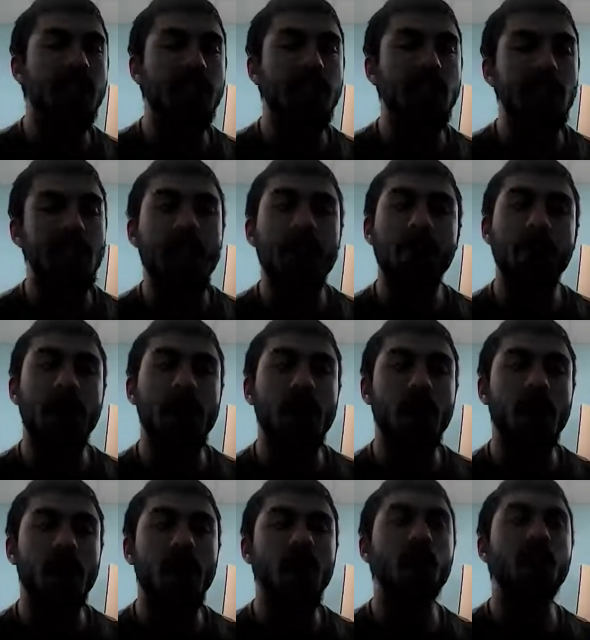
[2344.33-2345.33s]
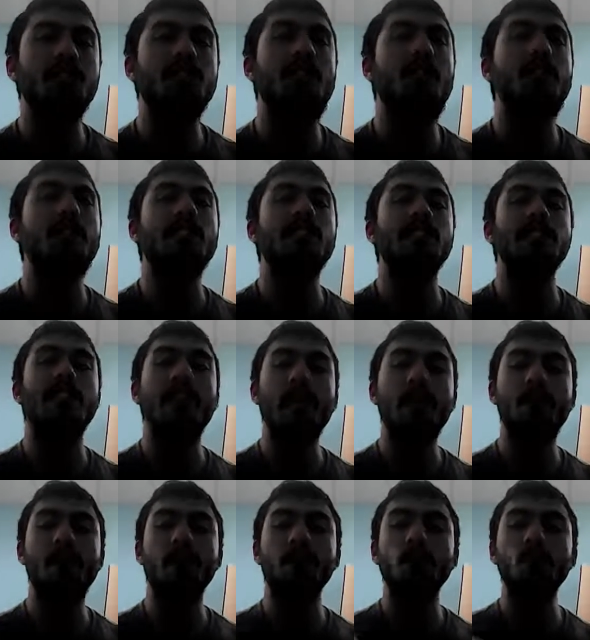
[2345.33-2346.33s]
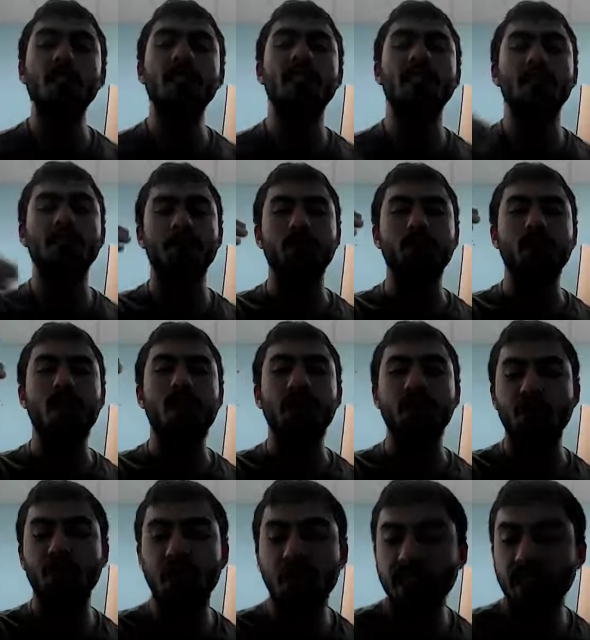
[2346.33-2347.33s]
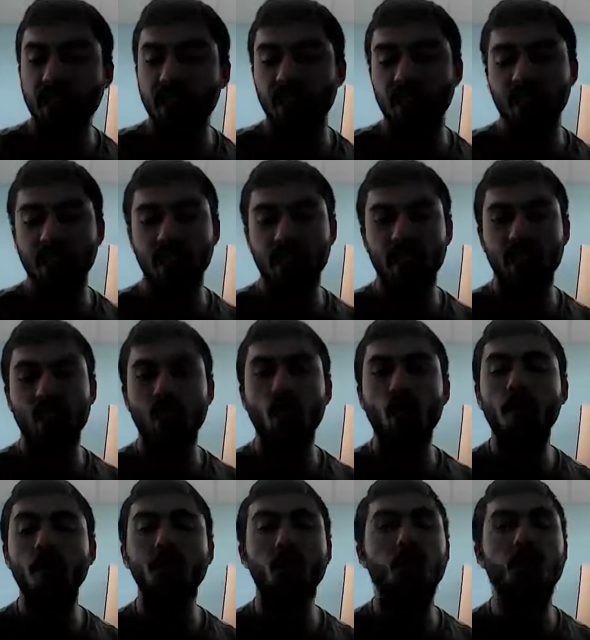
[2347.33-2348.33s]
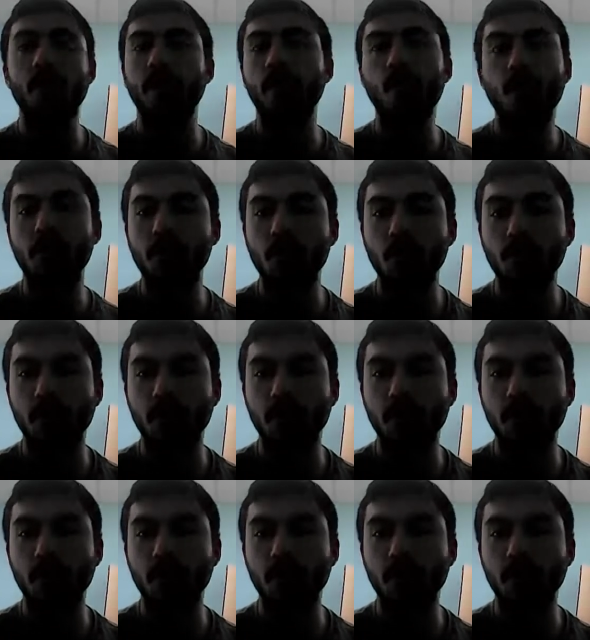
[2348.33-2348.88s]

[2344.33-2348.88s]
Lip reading: Islam back then was that Islam and Muslims brought justice in a world where there was no